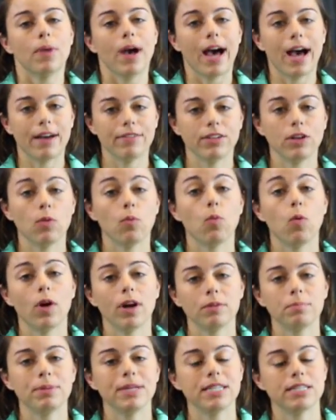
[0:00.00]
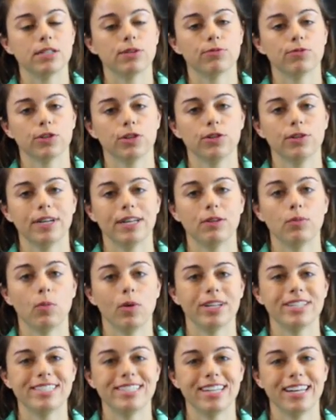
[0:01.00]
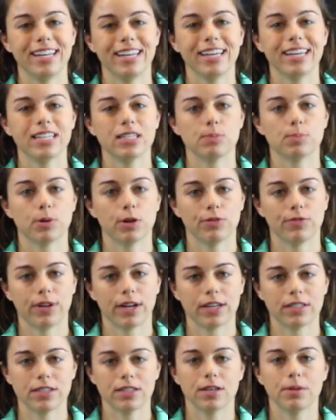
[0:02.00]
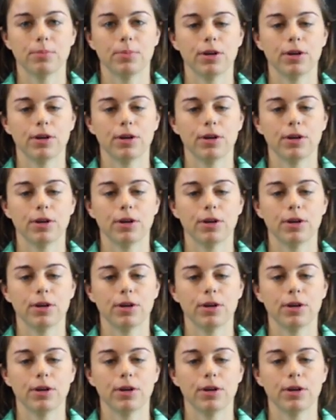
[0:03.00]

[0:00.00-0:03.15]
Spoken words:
Having one piece of fruit in one sitting is perfect.